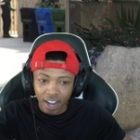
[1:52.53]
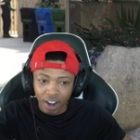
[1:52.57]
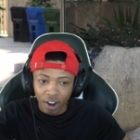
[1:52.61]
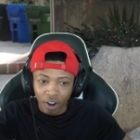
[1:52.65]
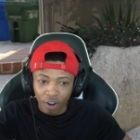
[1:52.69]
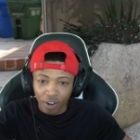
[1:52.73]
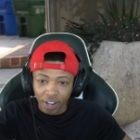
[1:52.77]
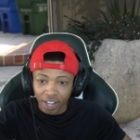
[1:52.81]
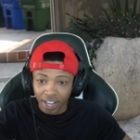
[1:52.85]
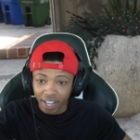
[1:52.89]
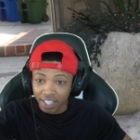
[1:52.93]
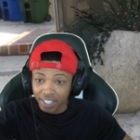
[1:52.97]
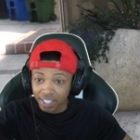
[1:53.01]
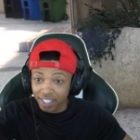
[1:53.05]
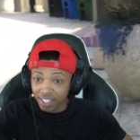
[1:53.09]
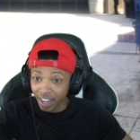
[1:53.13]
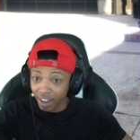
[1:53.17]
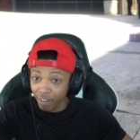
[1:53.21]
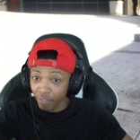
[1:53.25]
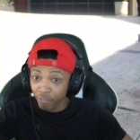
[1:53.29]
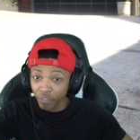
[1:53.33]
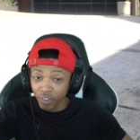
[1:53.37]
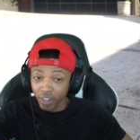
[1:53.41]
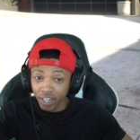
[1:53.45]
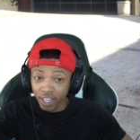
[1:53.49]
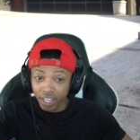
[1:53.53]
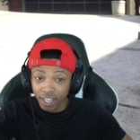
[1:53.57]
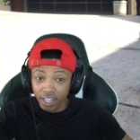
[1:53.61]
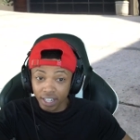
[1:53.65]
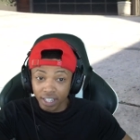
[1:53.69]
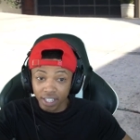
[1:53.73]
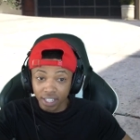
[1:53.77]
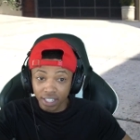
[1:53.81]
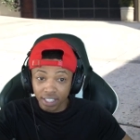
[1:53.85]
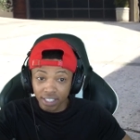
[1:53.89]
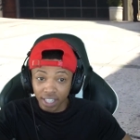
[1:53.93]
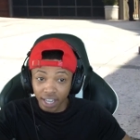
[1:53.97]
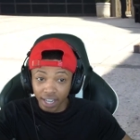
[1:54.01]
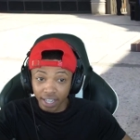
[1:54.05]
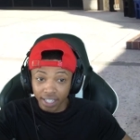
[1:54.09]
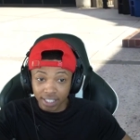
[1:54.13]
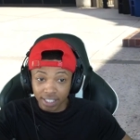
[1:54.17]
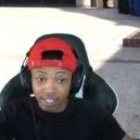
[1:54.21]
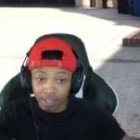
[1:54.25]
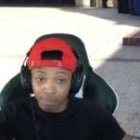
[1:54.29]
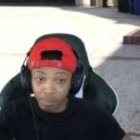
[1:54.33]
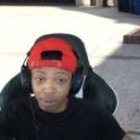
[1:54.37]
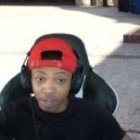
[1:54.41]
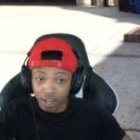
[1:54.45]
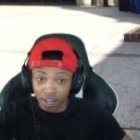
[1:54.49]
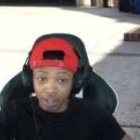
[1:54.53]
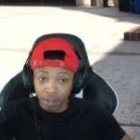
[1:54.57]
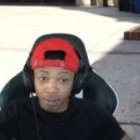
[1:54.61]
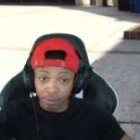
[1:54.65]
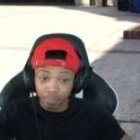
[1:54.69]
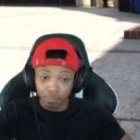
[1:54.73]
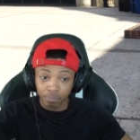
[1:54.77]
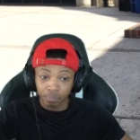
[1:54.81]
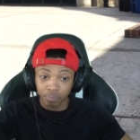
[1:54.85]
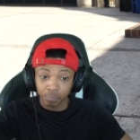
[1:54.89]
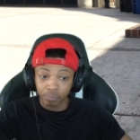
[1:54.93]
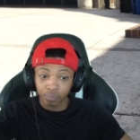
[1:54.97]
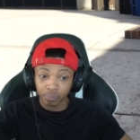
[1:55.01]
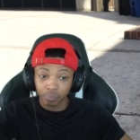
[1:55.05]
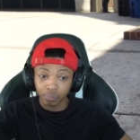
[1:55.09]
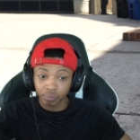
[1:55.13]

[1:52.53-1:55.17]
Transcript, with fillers: Okay, definitely looks like some, um,